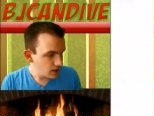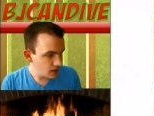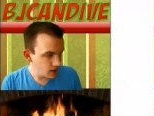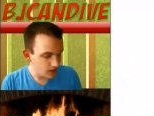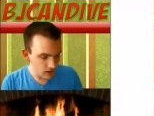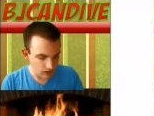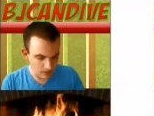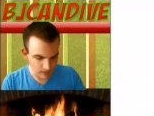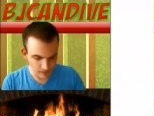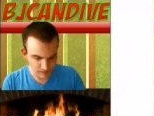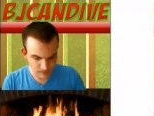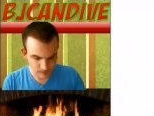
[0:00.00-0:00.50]

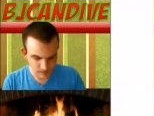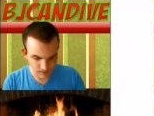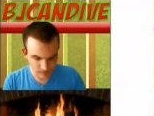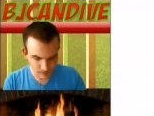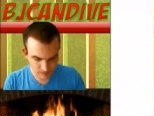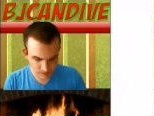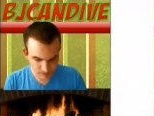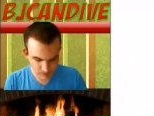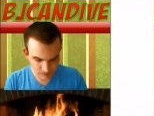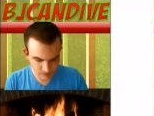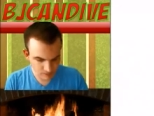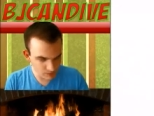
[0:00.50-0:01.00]
Um,
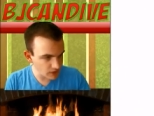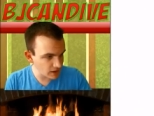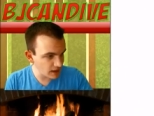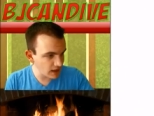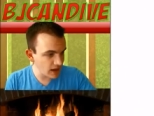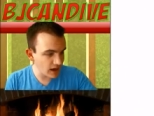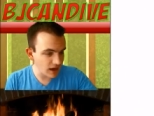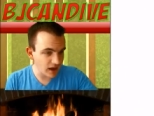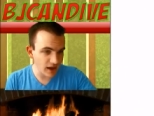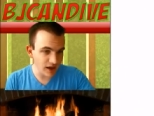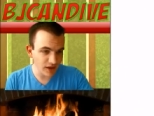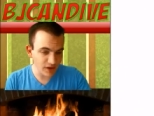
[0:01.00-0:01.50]
but
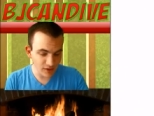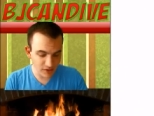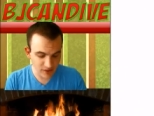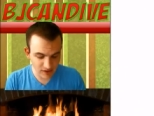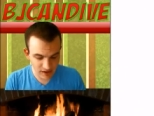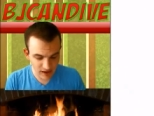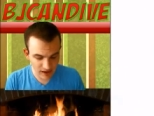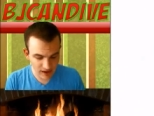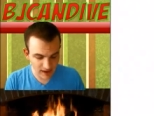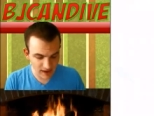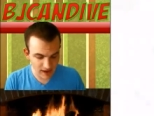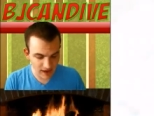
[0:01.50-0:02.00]
yeah, other
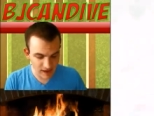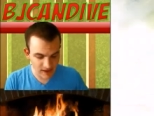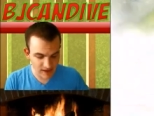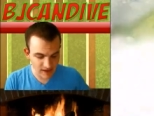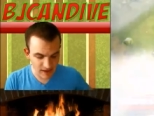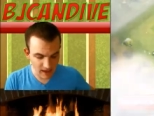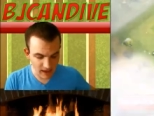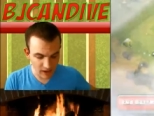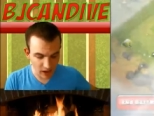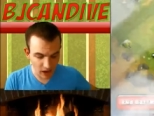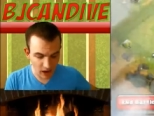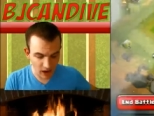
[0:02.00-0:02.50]
than that,
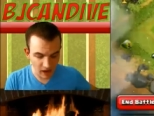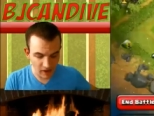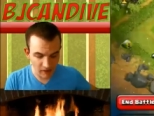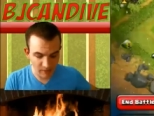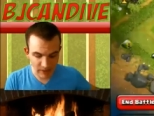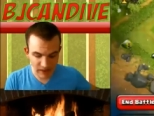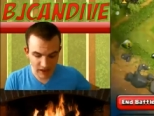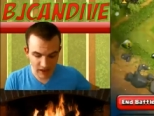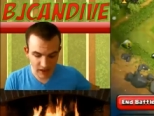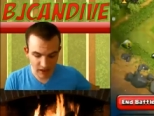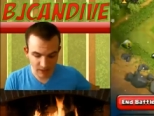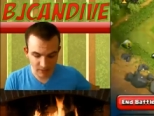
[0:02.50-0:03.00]
guys, I've
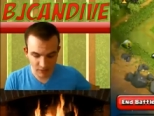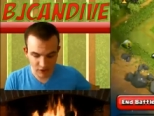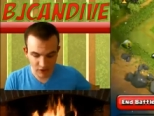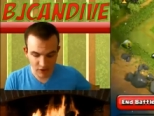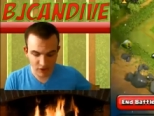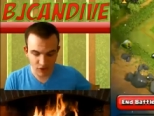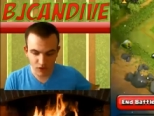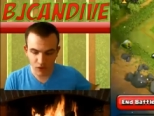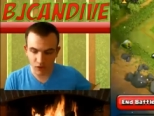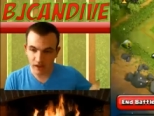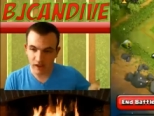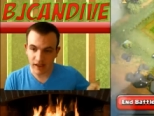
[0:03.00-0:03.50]
been up
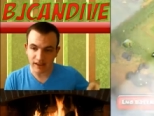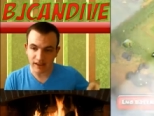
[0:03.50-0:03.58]
to